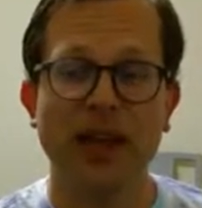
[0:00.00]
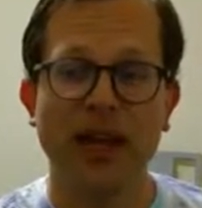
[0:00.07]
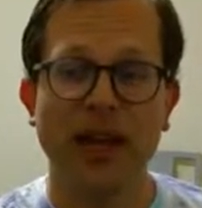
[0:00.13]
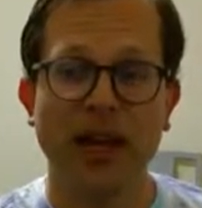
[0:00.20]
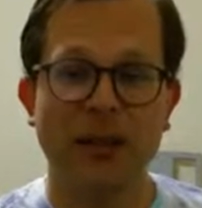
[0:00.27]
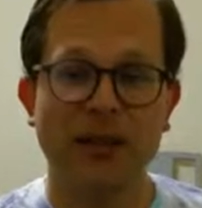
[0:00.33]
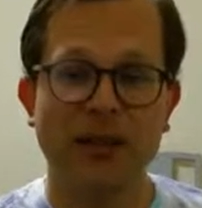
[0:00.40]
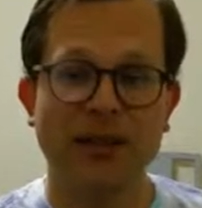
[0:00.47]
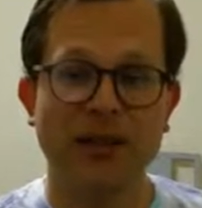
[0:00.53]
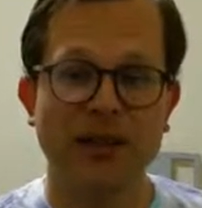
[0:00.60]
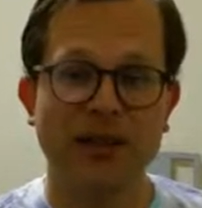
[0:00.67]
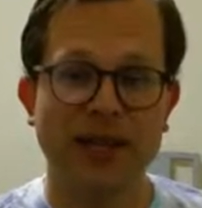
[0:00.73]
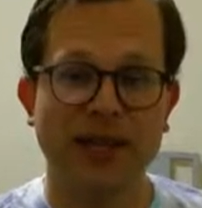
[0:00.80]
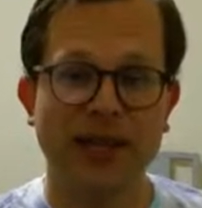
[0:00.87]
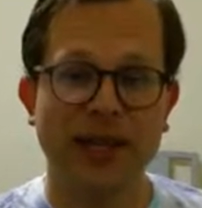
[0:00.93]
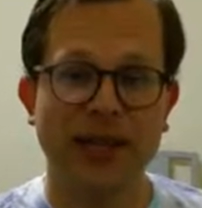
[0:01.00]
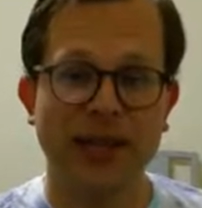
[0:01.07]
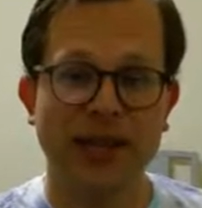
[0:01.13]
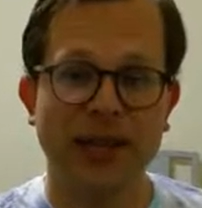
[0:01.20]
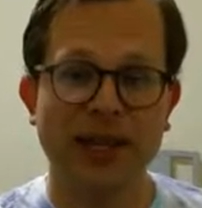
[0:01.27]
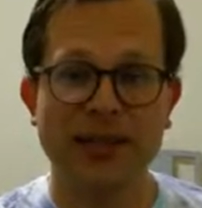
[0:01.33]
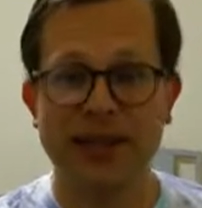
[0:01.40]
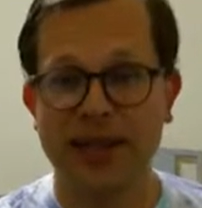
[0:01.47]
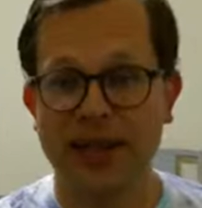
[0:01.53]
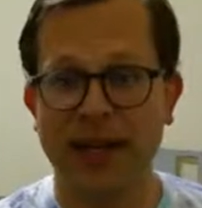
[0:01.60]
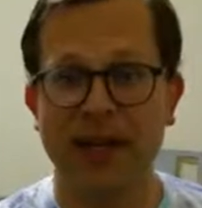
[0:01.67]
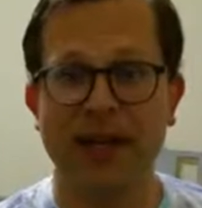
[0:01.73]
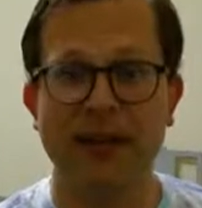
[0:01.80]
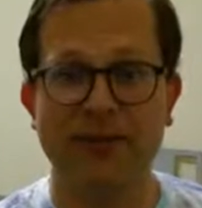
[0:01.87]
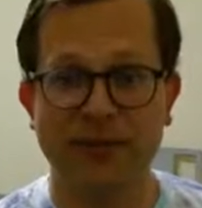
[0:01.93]
Um, still slightly less than
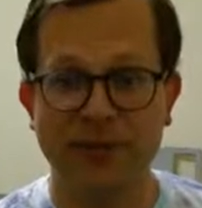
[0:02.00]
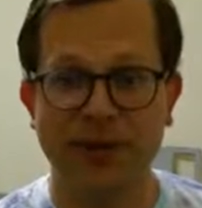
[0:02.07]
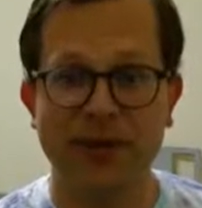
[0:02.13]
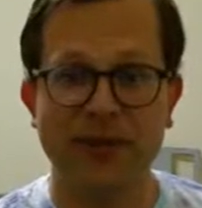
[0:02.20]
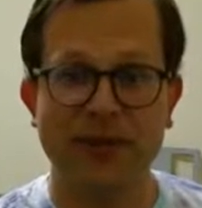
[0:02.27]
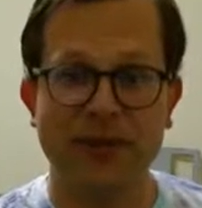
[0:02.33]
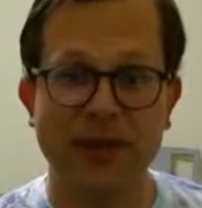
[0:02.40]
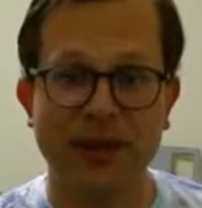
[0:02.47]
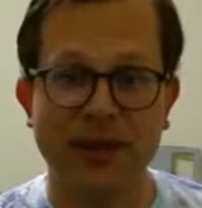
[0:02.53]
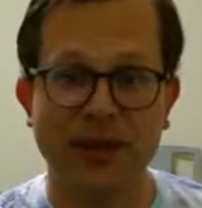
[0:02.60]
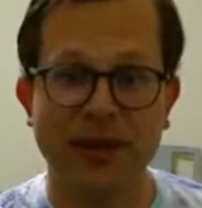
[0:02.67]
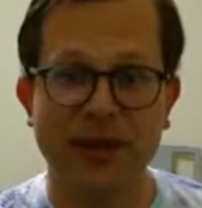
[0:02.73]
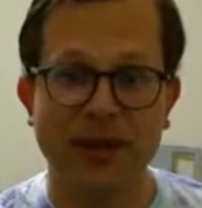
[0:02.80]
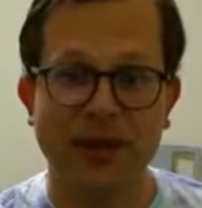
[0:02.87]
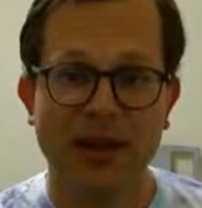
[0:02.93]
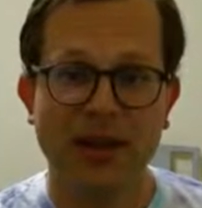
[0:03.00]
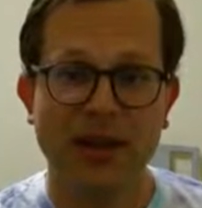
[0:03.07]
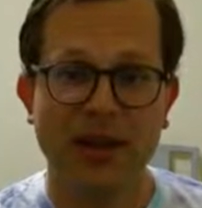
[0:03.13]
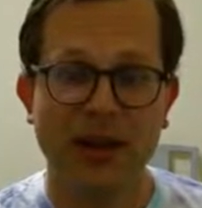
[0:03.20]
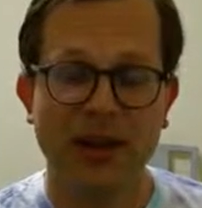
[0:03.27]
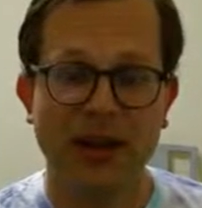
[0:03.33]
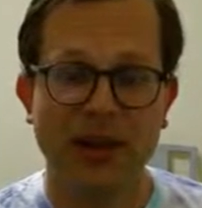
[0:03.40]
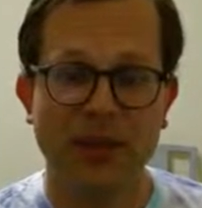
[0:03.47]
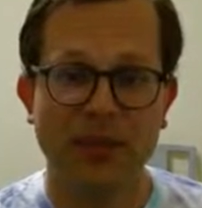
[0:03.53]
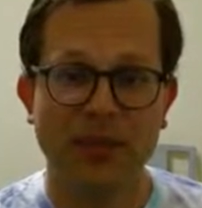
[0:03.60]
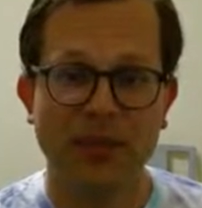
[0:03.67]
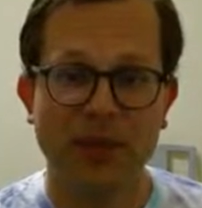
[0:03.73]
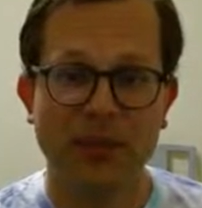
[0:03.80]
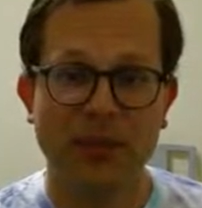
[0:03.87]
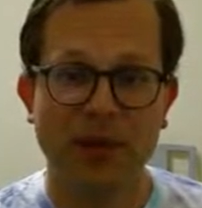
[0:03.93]
half of the um,
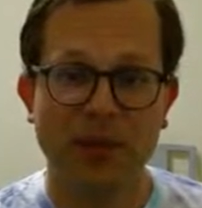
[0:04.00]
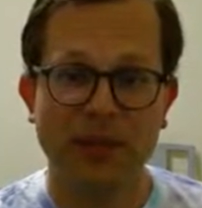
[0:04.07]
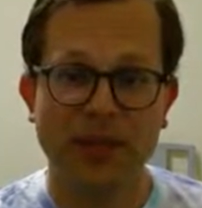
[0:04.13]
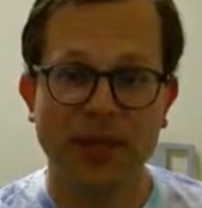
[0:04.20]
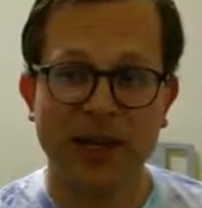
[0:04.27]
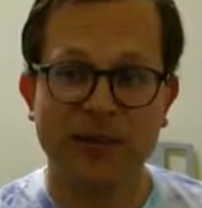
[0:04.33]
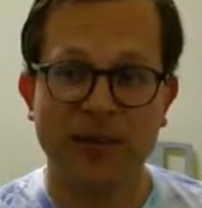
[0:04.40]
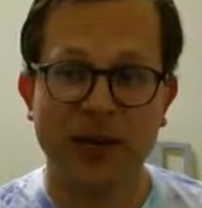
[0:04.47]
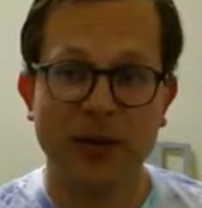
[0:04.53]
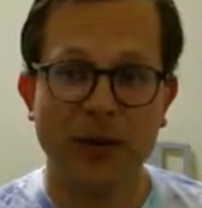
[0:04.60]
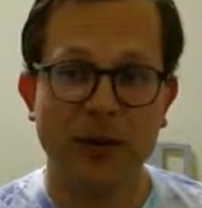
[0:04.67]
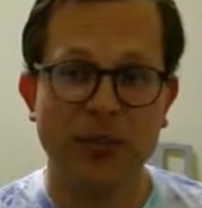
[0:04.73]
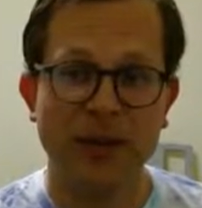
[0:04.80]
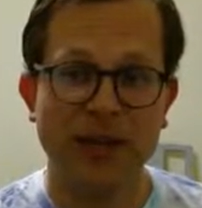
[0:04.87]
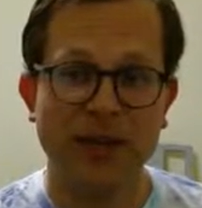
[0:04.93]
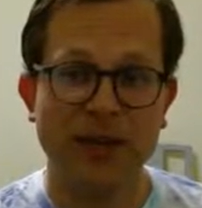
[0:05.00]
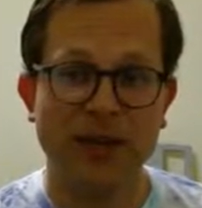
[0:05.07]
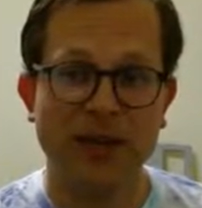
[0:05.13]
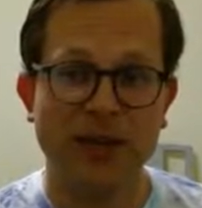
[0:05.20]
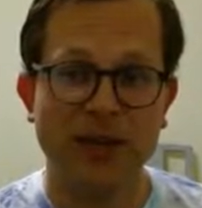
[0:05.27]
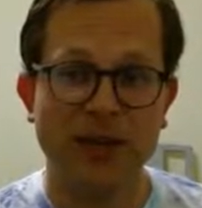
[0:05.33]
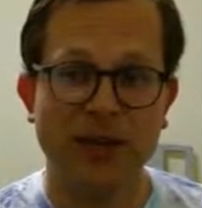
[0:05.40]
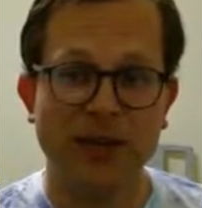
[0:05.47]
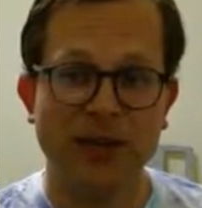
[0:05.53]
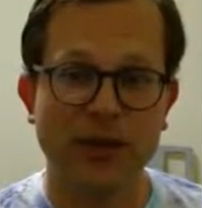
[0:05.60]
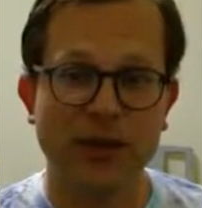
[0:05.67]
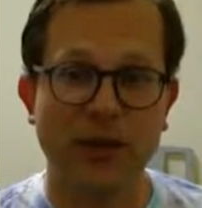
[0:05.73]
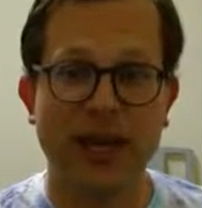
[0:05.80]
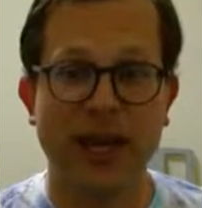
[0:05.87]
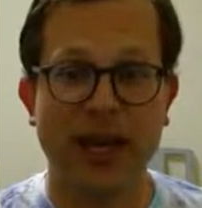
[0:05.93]
pipes that I fired will be in these, even
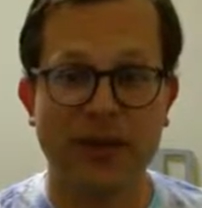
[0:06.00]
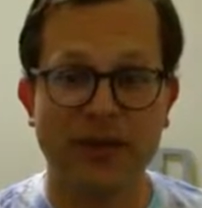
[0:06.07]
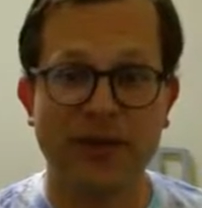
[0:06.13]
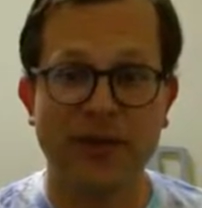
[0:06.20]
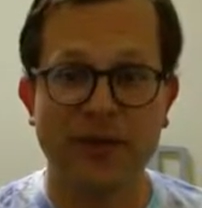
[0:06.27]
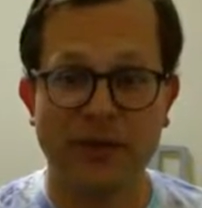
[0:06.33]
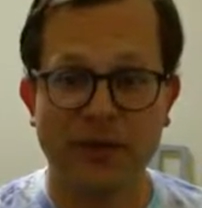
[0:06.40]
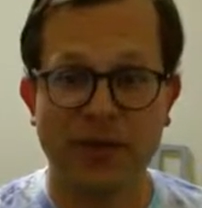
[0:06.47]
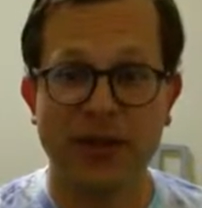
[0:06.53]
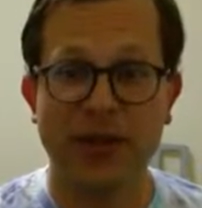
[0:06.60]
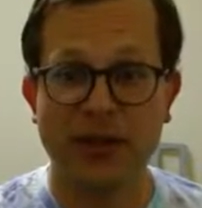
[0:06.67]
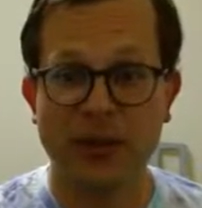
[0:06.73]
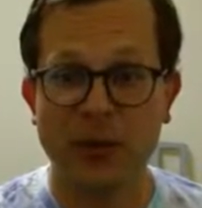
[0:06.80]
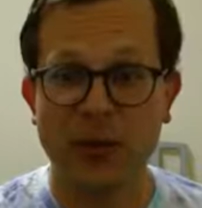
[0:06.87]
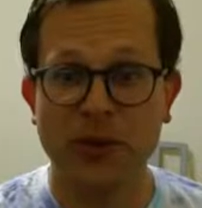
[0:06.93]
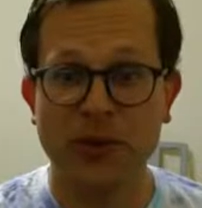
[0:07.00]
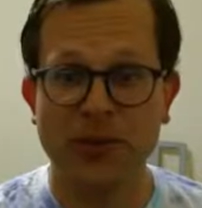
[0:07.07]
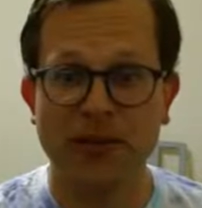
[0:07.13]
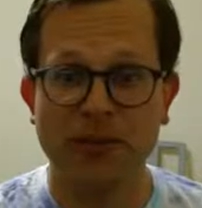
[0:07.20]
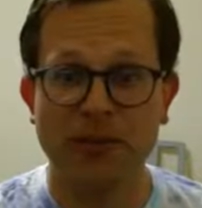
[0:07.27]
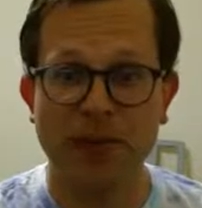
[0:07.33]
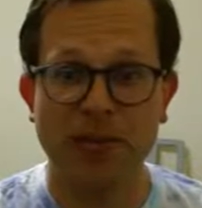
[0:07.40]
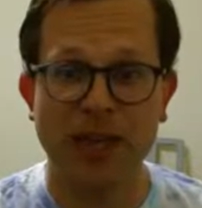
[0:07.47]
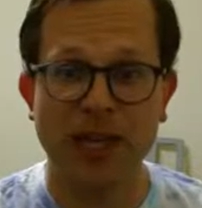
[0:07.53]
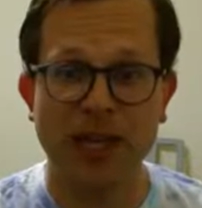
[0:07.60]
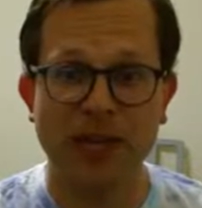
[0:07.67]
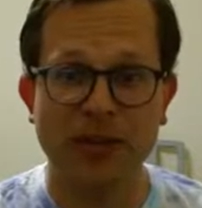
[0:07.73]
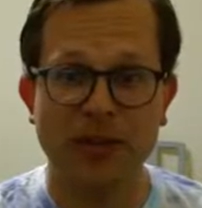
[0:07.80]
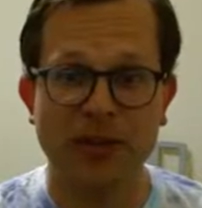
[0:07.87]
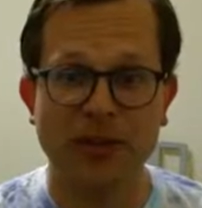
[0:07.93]
though half of the tours have been making
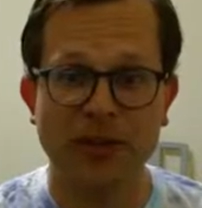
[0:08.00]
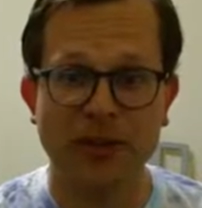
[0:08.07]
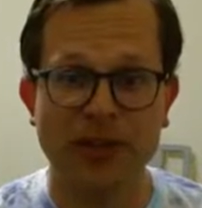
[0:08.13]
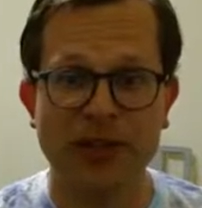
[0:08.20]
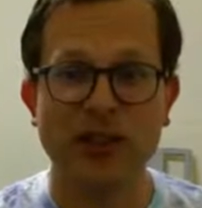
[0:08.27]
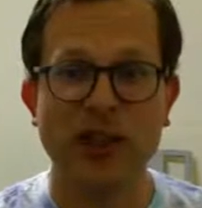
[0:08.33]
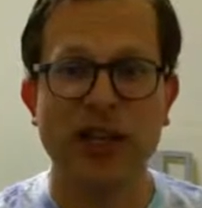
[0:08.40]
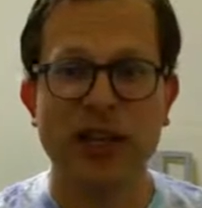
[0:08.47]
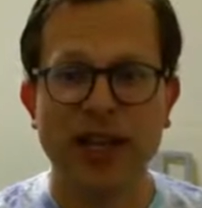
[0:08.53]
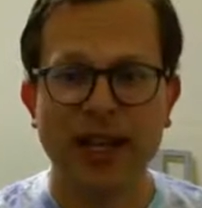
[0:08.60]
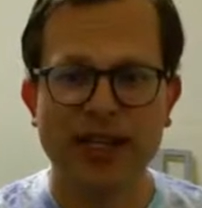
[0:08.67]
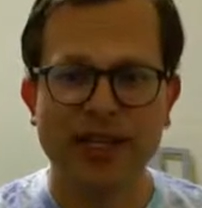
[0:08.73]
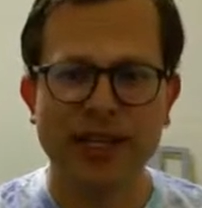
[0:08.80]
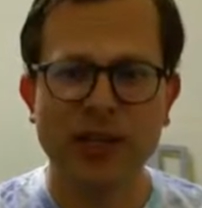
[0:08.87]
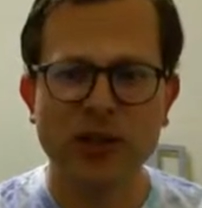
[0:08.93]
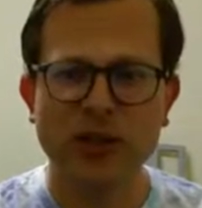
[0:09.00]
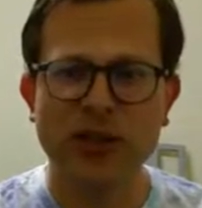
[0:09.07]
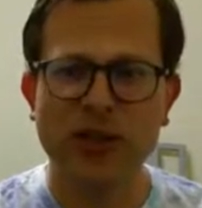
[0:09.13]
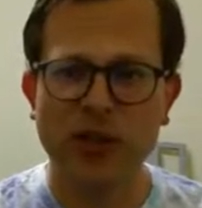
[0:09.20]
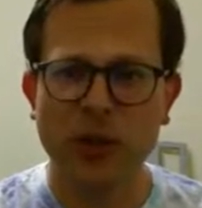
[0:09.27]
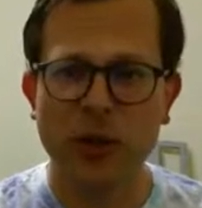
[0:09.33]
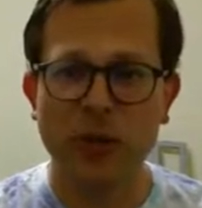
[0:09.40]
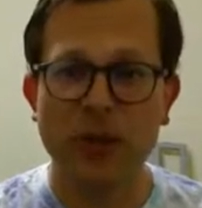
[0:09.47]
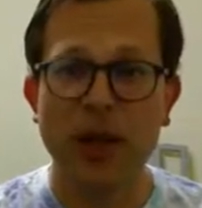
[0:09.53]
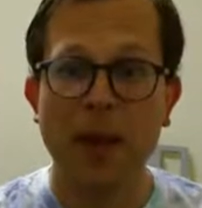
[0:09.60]
opponents crash, because I usually don't.